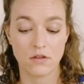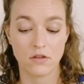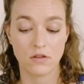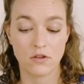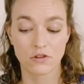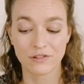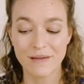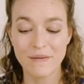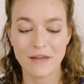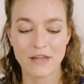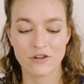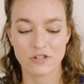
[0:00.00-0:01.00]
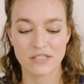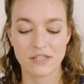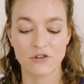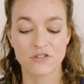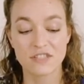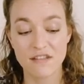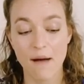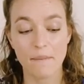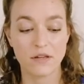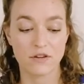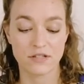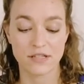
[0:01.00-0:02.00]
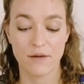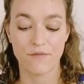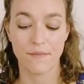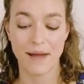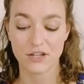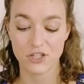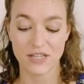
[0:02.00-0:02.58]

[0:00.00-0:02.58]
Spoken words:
you're stopping yourself from actually